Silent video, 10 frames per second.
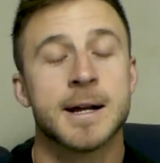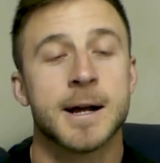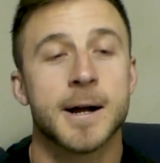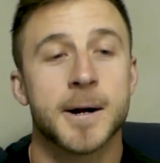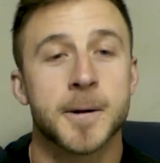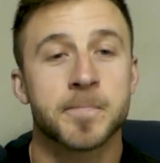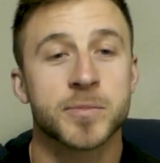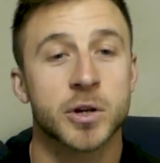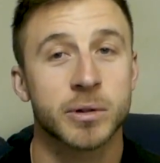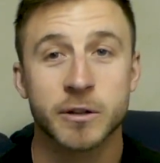Um,
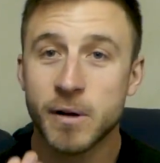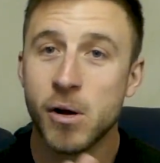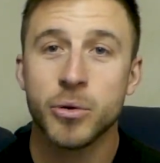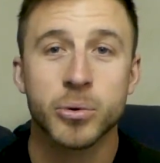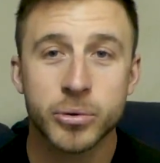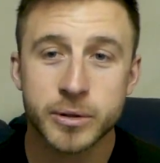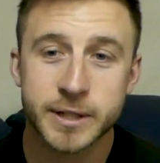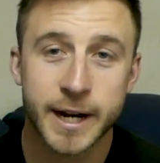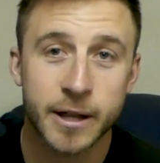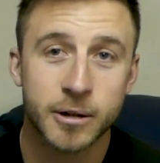so let's follow the rules
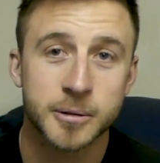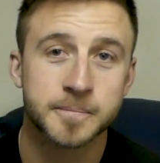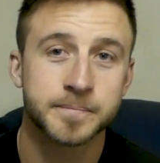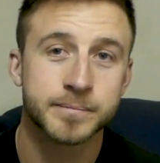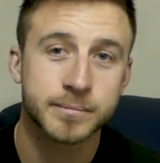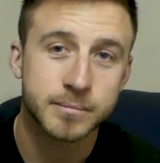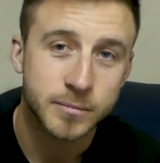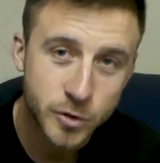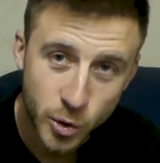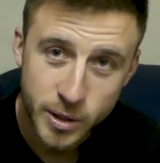together
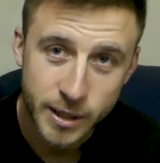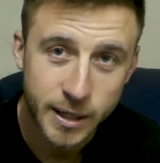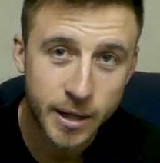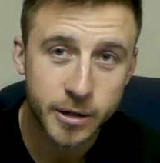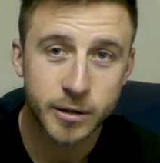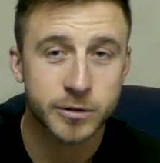joined together.